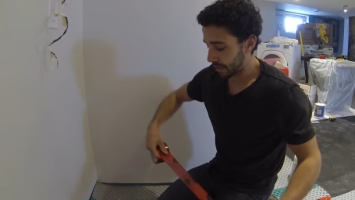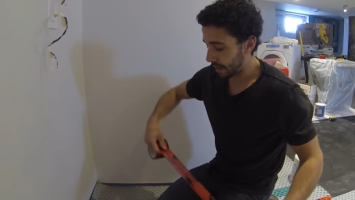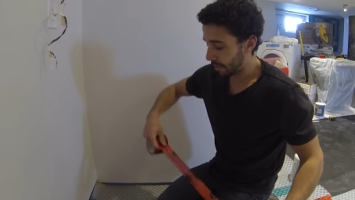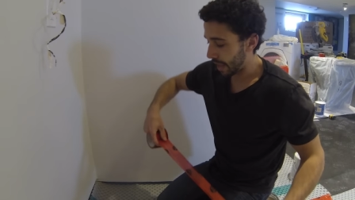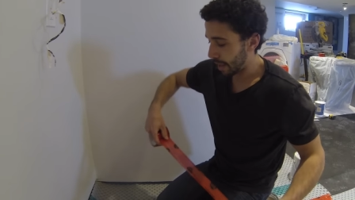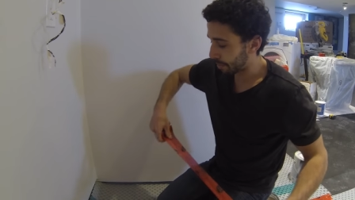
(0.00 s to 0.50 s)

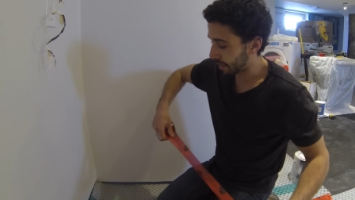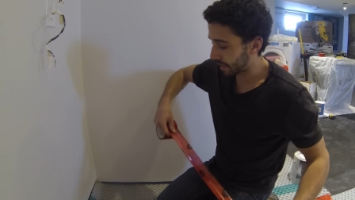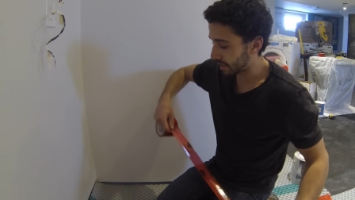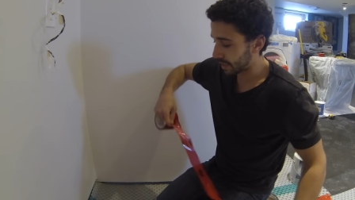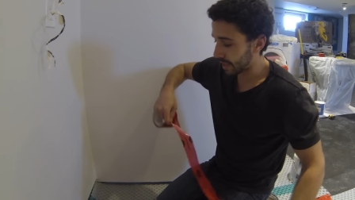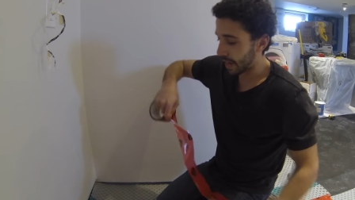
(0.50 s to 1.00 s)
and then
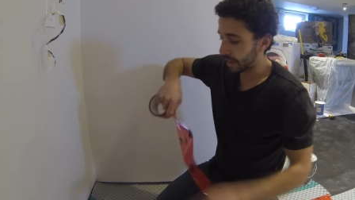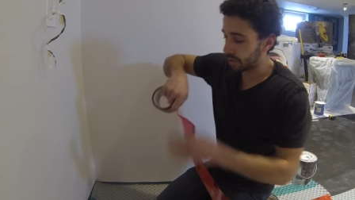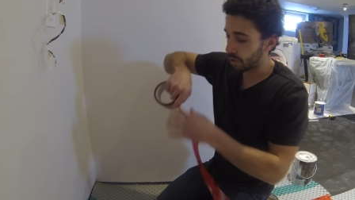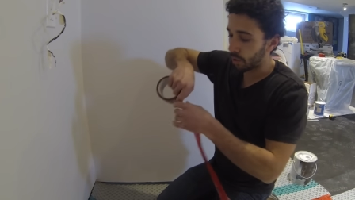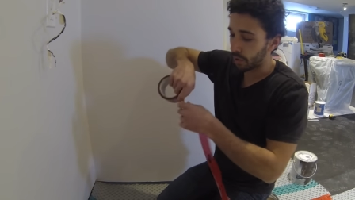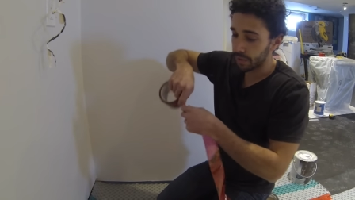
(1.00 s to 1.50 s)
place that in the
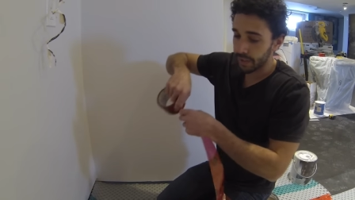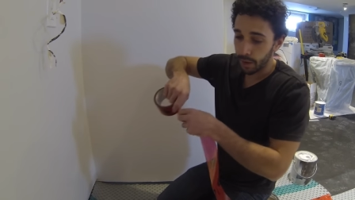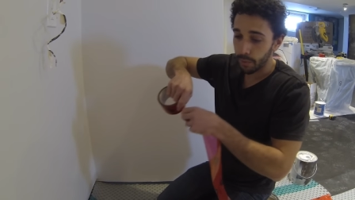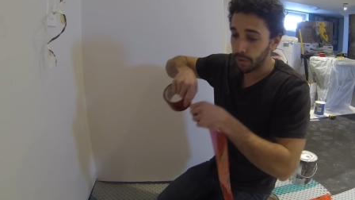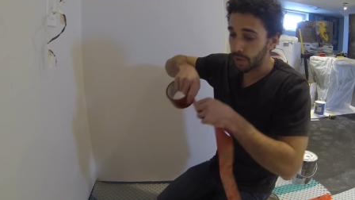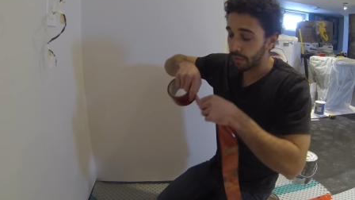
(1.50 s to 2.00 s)
corners.
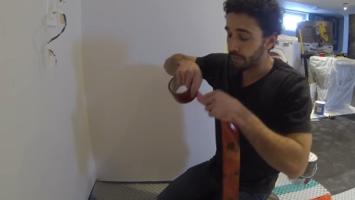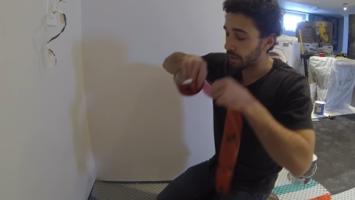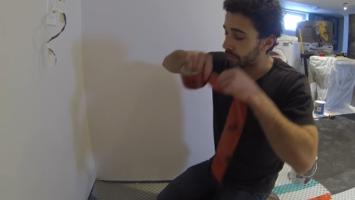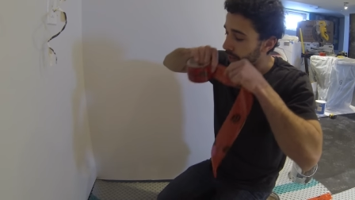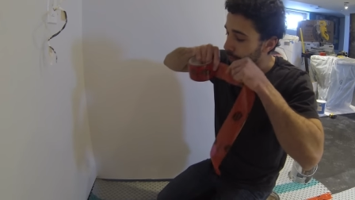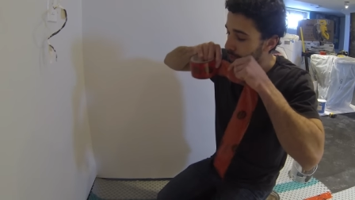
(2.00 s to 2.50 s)
That way you have a vapor